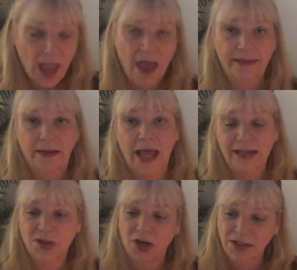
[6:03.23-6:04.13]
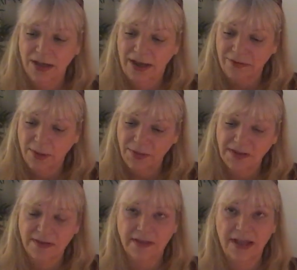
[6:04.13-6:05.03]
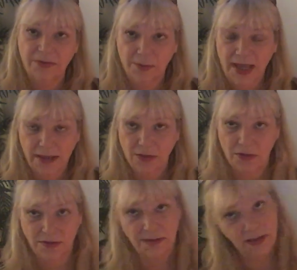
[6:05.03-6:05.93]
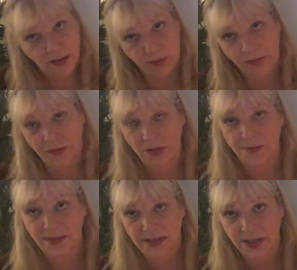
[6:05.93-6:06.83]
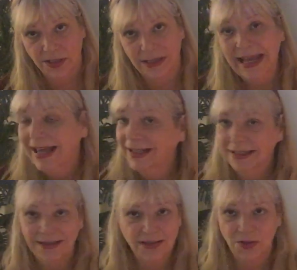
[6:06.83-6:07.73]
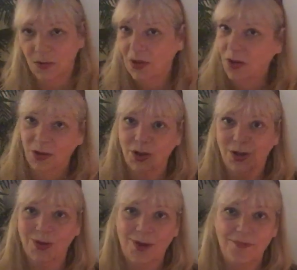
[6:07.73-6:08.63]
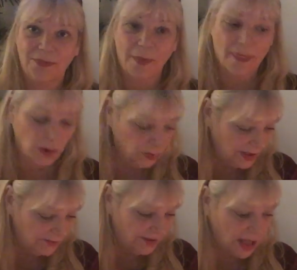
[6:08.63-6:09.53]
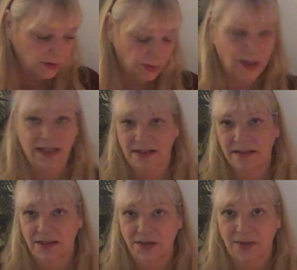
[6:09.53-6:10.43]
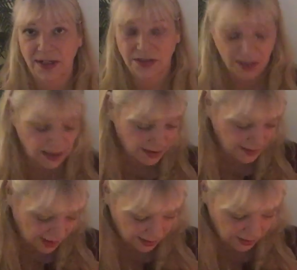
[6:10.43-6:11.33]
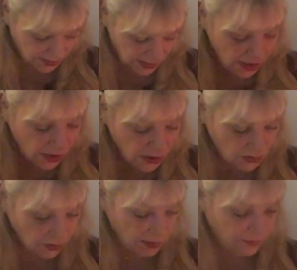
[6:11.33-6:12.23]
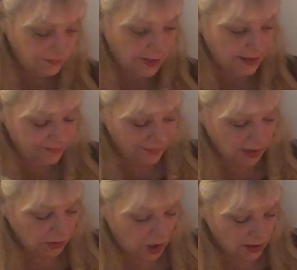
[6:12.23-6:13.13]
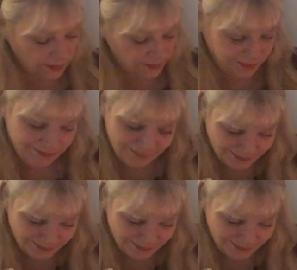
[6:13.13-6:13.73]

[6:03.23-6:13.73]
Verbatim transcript: And the last card you have up is the Seven of Pentacles in the reverse position. This is no longer reevaluating a situation. Like I said, there's sort of uh, a lot of